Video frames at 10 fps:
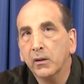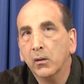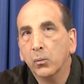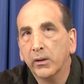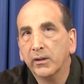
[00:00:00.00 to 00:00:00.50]

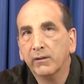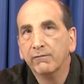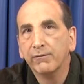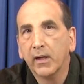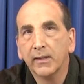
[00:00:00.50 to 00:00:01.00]
where you can
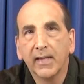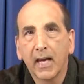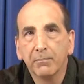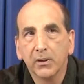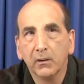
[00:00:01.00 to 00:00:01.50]
find
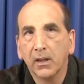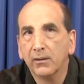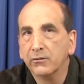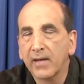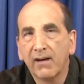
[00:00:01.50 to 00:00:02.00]
capital
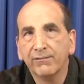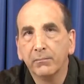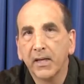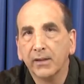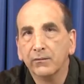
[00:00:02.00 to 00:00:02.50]
letters,
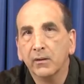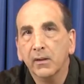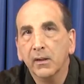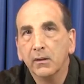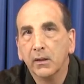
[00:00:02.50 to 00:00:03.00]
alphabets
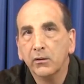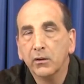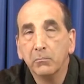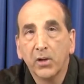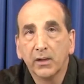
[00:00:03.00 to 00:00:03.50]
that you
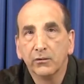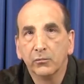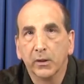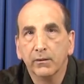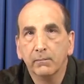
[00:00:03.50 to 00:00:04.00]
can practice
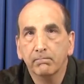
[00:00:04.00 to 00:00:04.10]
with.